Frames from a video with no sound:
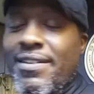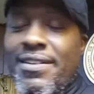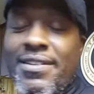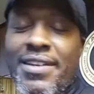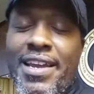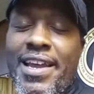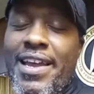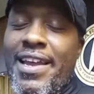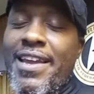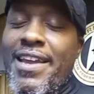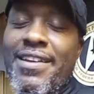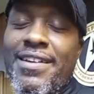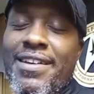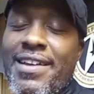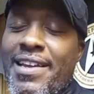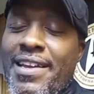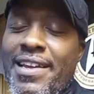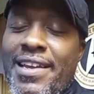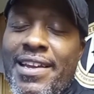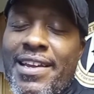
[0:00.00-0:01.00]
Okay,
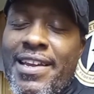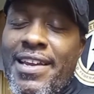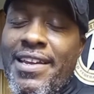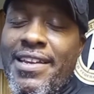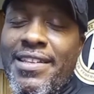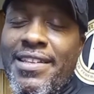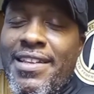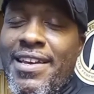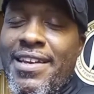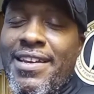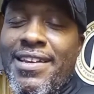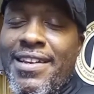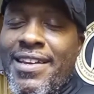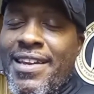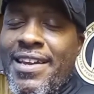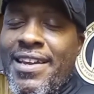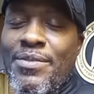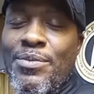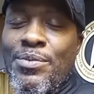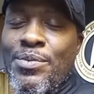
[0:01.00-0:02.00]
I can't get that.
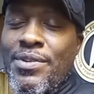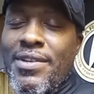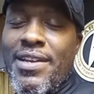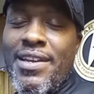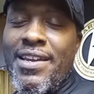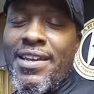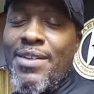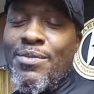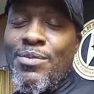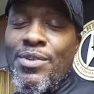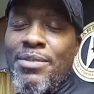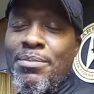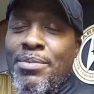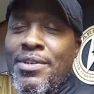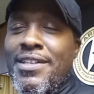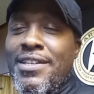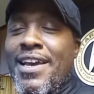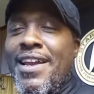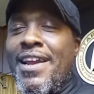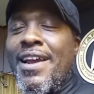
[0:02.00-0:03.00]
I can't really
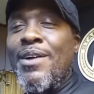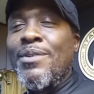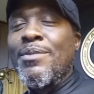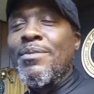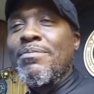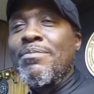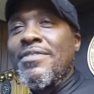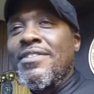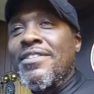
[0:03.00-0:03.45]
put that out.